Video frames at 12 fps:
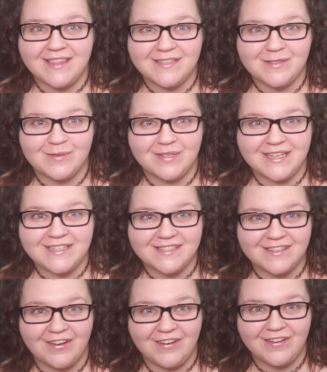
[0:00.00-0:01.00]
This one is
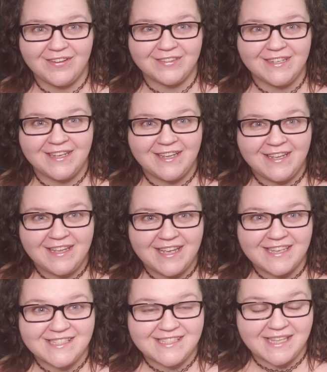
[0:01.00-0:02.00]
called
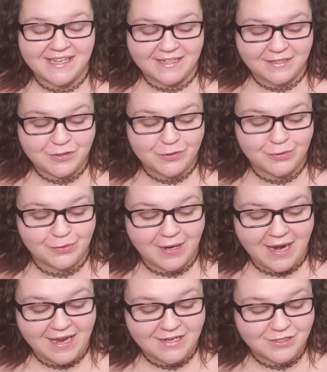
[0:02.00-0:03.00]
Aesthetic
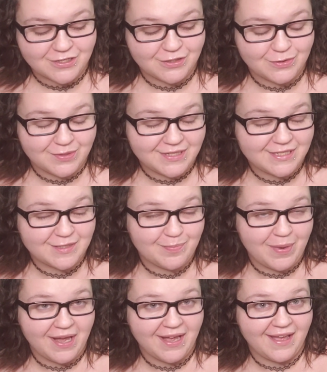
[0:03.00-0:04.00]
Trash. This one is
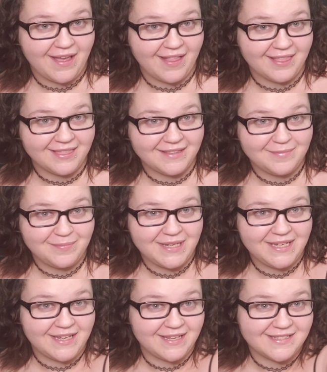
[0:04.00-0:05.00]
by
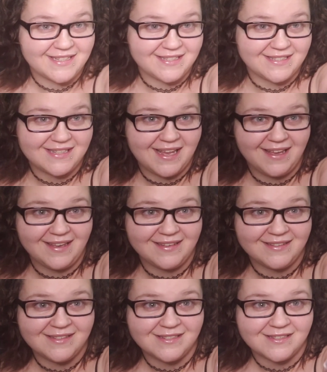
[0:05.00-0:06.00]
Lindy
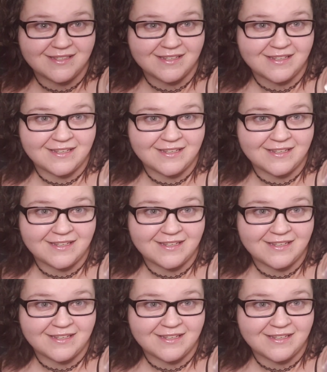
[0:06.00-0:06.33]
Designs.